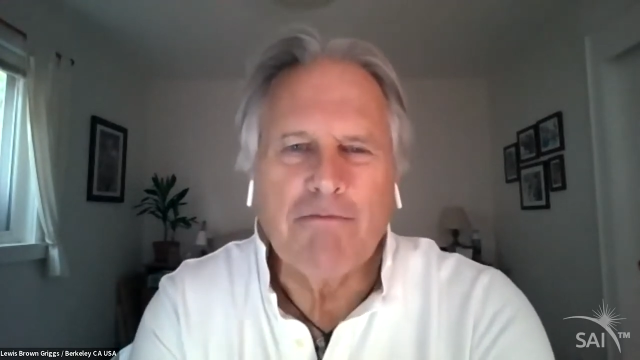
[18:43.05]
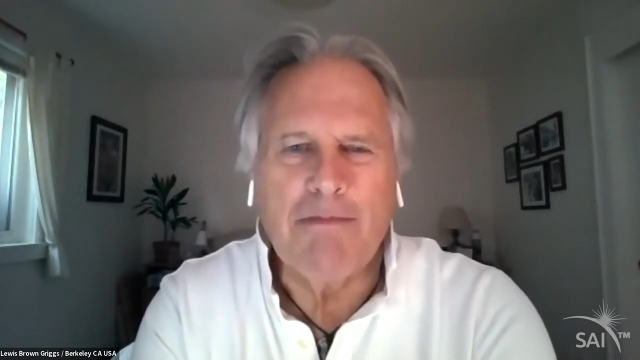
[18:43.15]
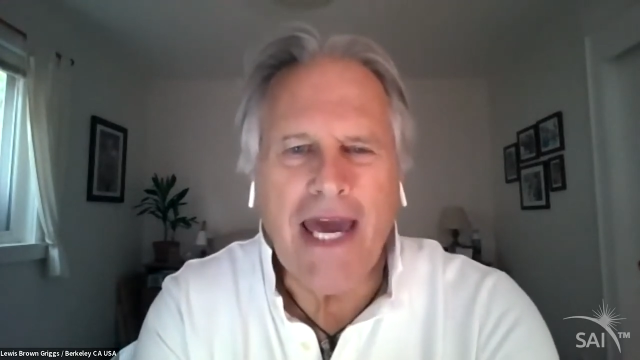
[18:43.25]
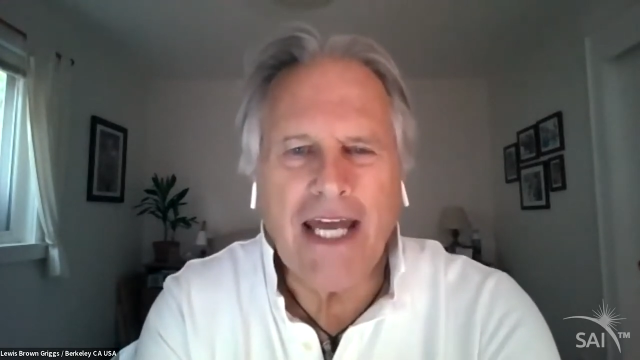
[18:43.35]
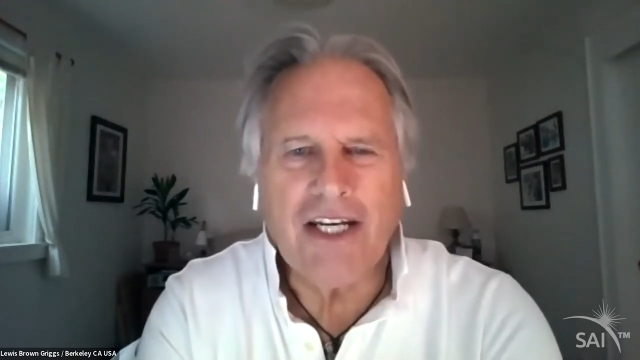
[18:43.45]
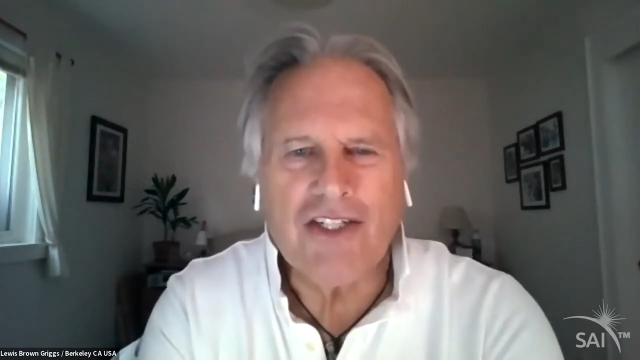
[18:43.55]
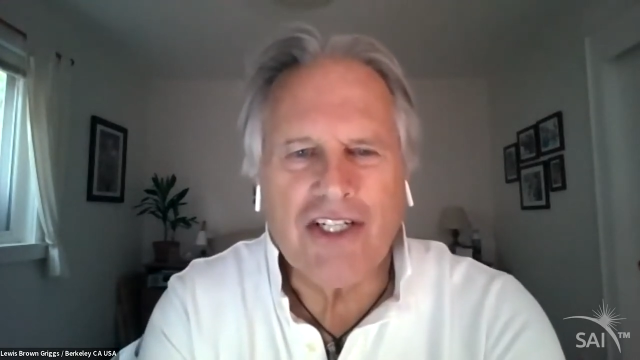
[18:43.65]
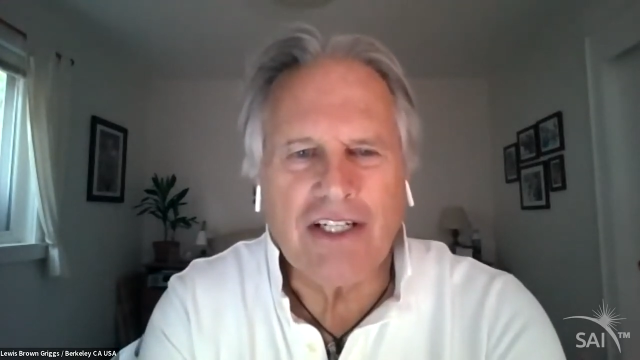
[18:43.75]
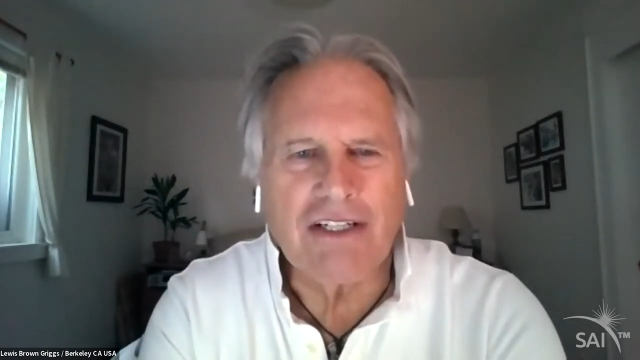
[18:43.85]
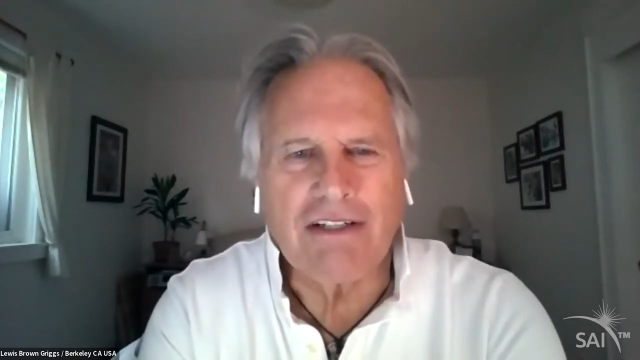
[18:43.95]

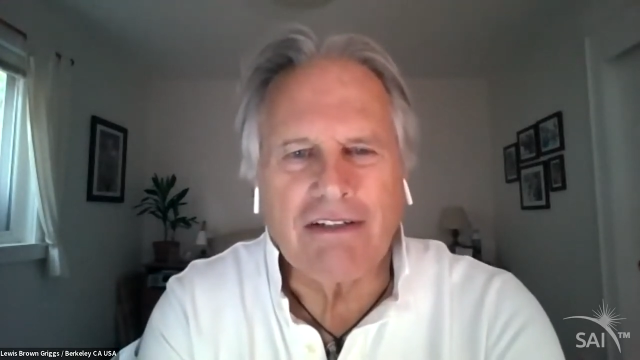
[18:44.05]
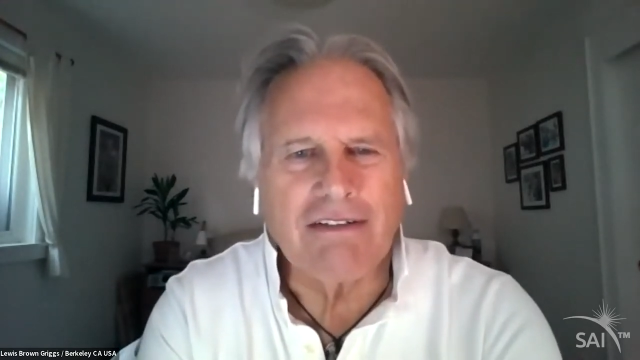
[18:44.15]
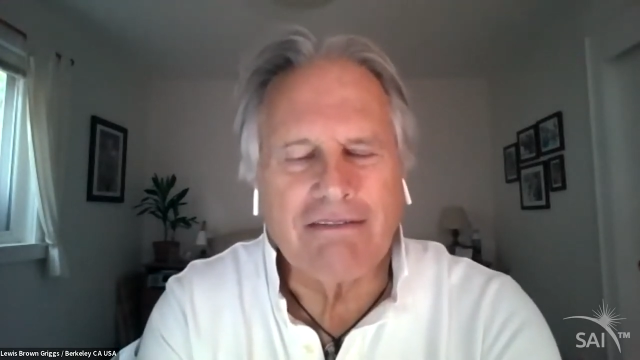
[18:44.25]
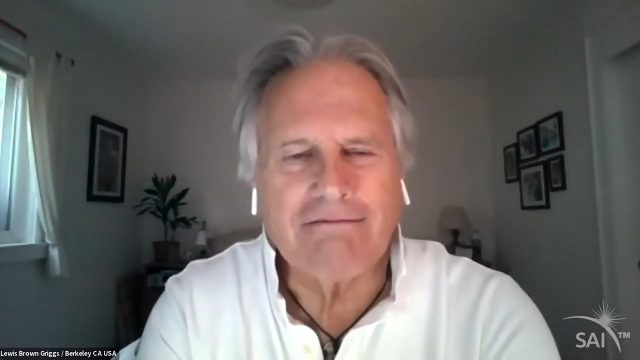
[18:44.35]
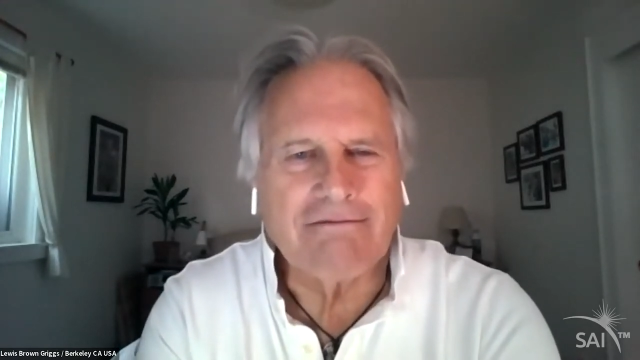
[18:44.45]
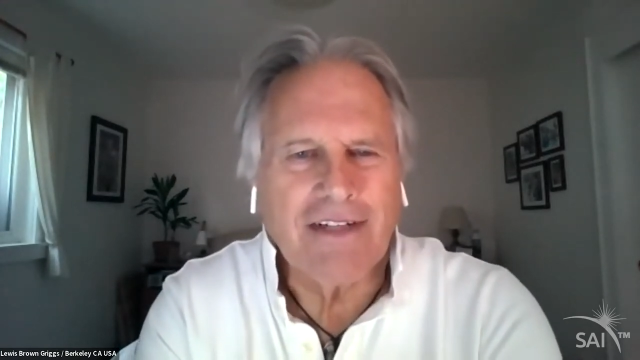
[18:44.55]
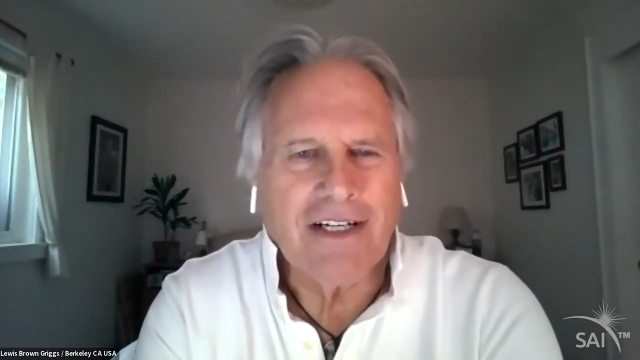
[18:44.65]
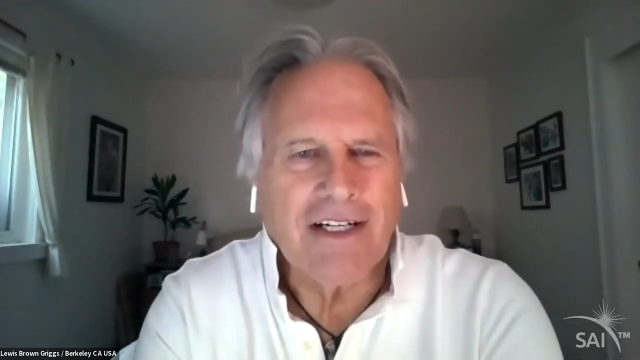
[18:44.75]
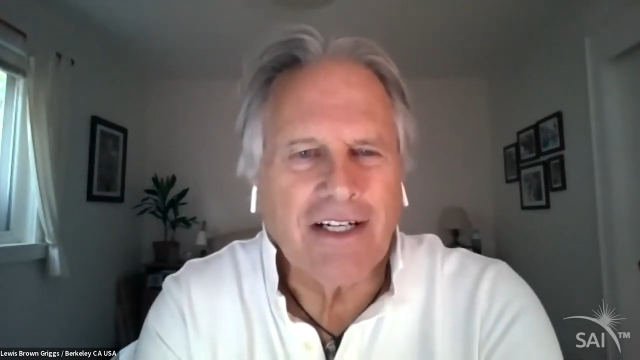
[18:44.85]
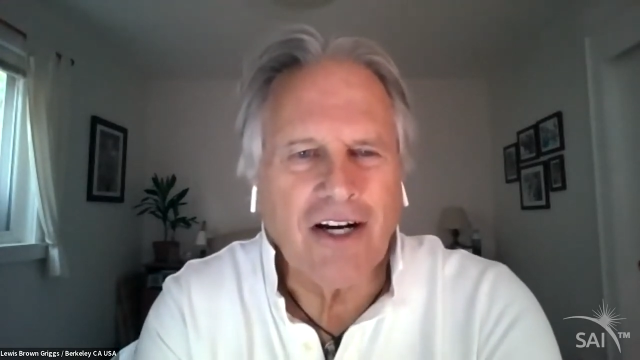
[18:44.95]
managing
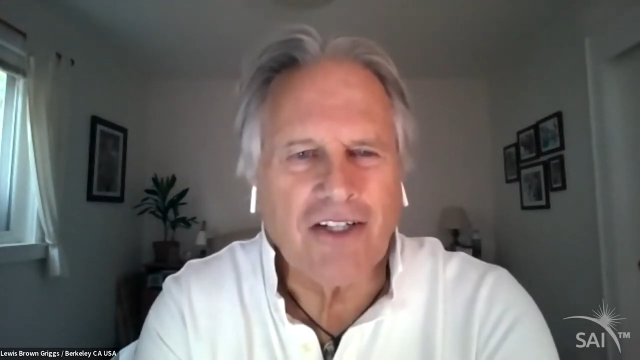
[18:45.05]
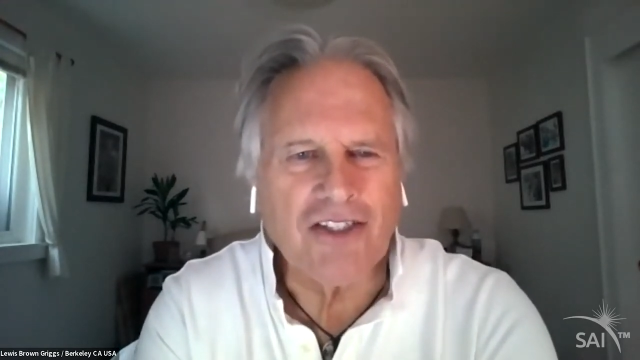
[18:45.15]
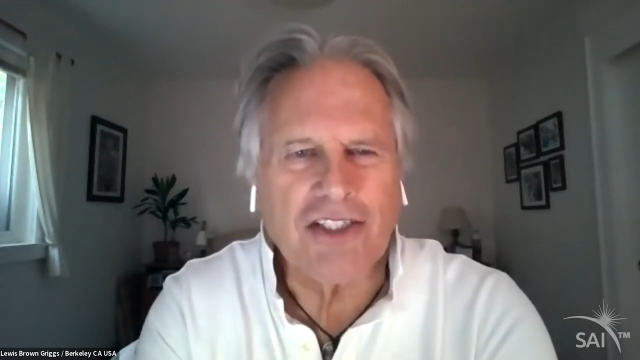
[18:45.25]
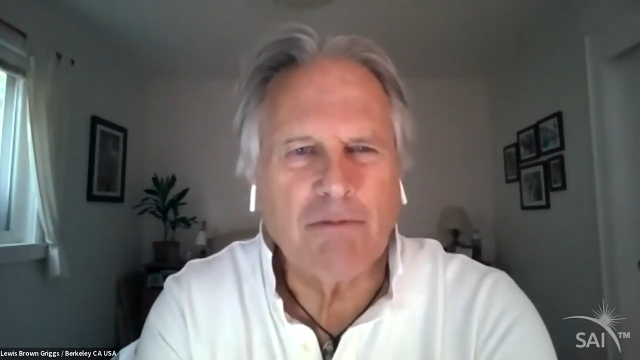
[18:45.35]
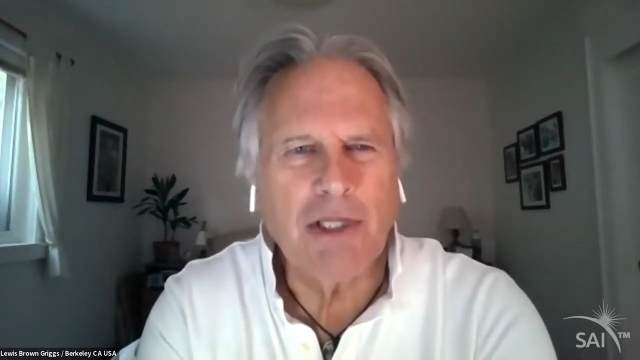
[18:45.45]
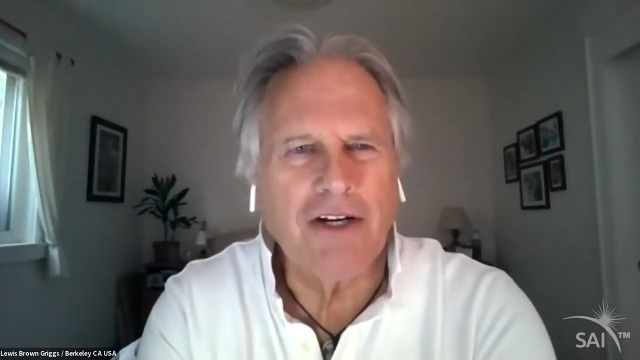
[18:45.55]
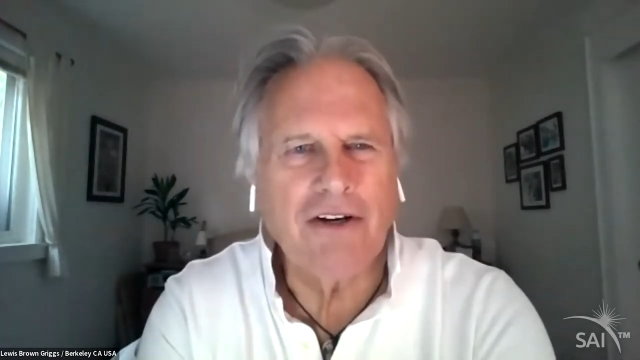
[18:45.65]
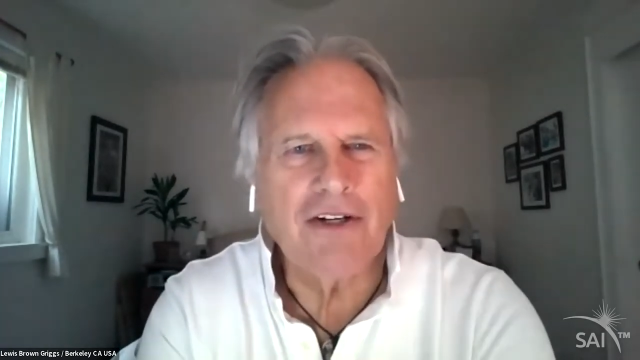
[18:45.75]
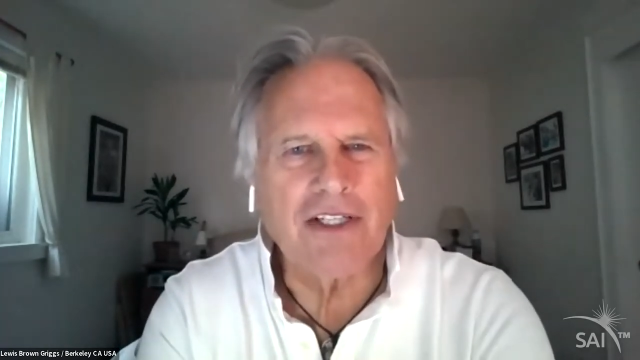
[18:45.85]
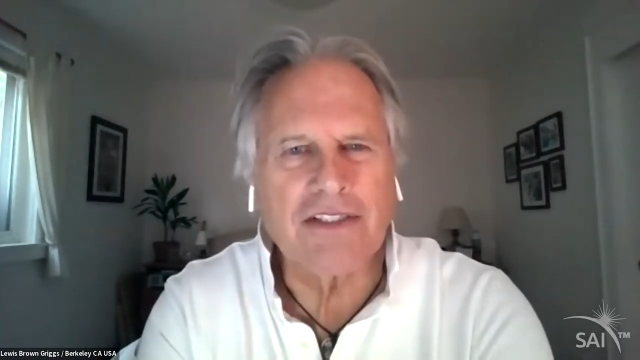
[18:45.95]
our
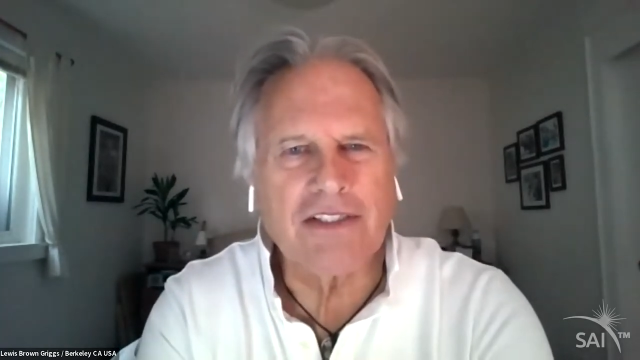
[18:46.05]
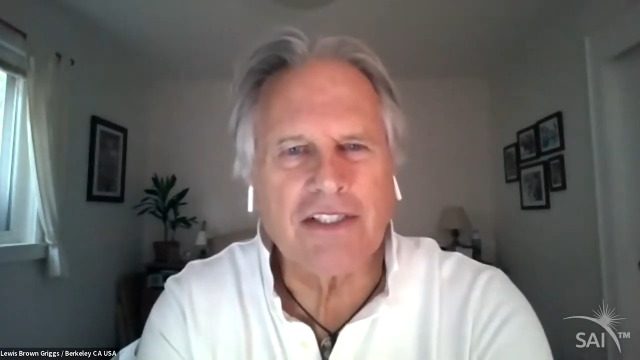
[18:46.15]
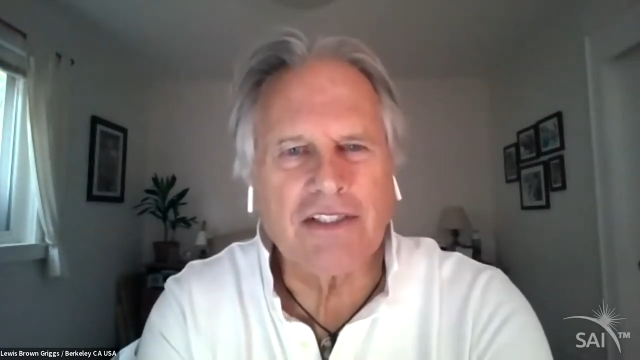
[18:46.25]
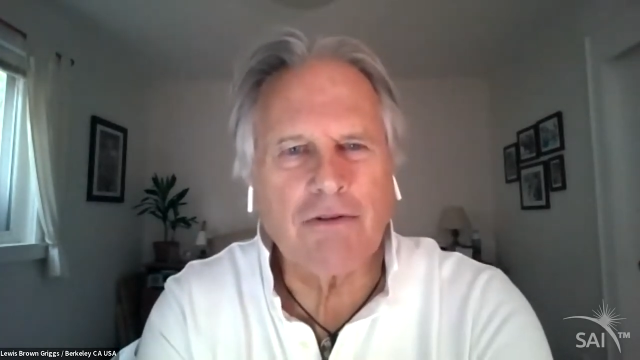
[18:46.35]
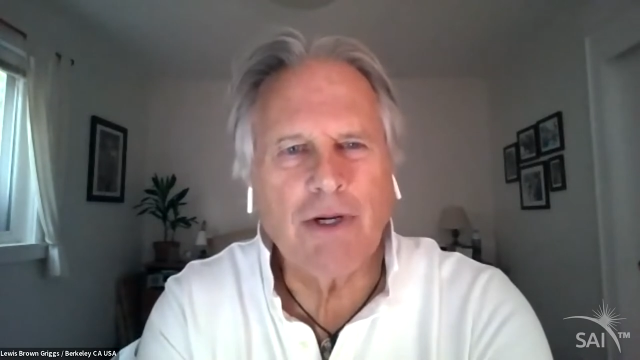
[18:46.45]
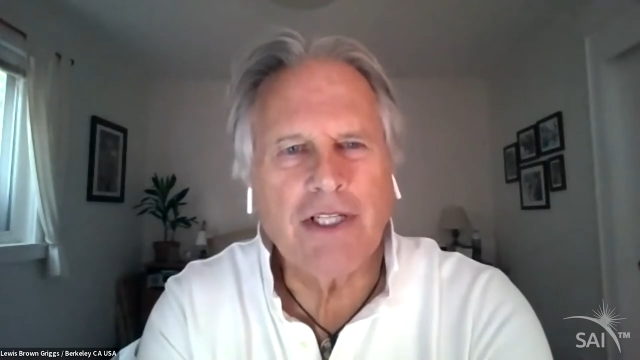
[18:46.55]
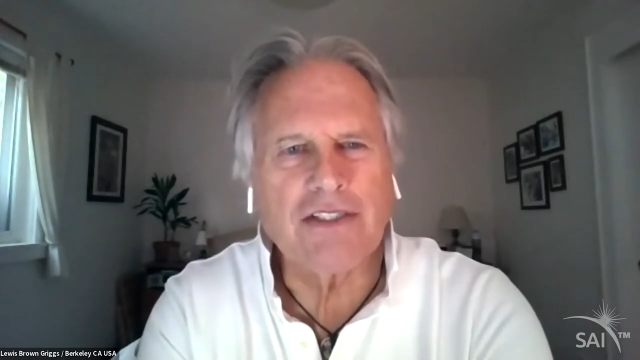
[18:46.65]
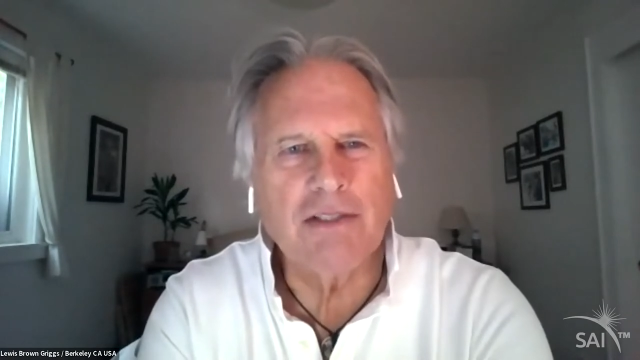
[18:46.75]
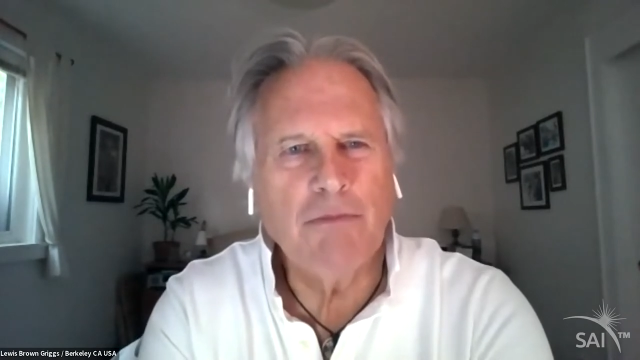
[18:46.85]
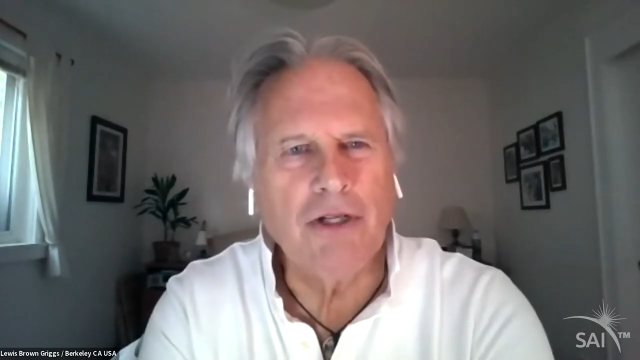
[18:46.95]
similarities is quite
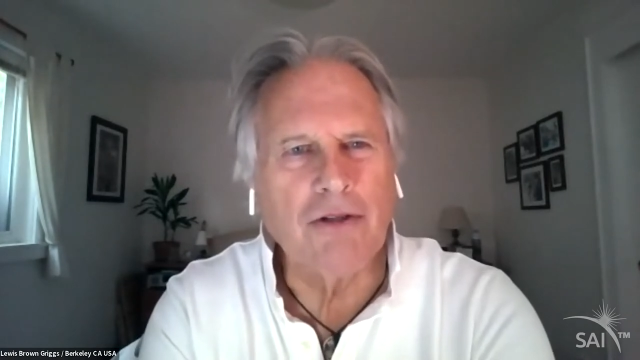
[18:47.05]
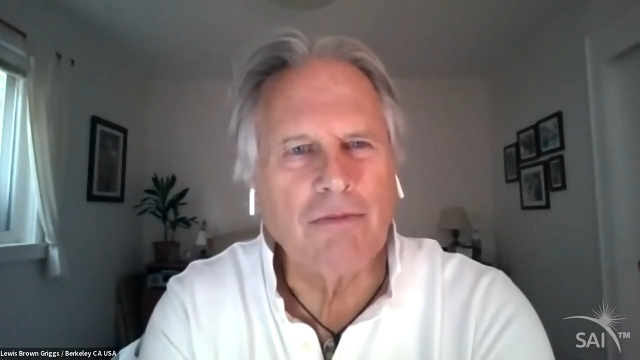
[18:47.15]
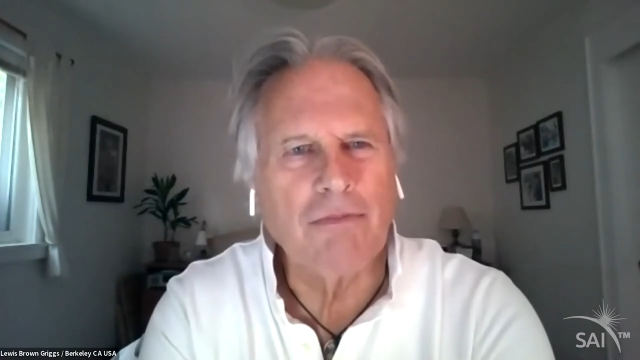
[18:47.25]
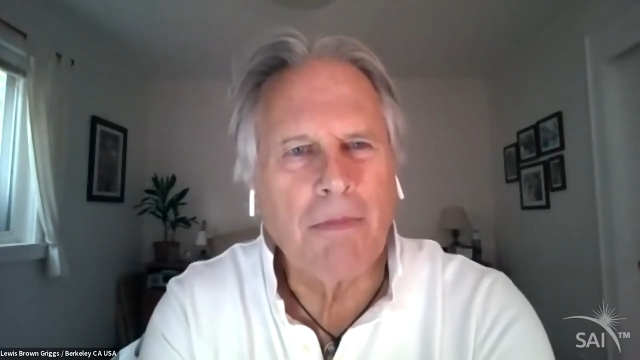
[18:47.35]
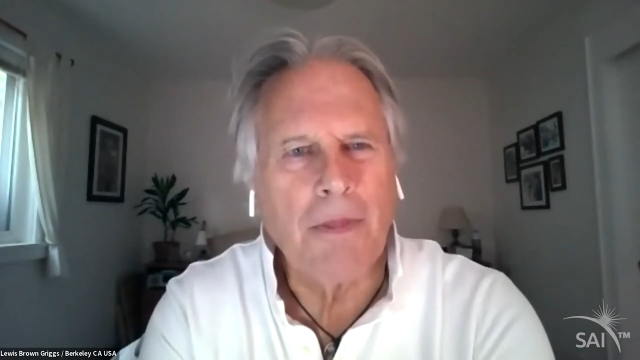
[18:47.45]
simple.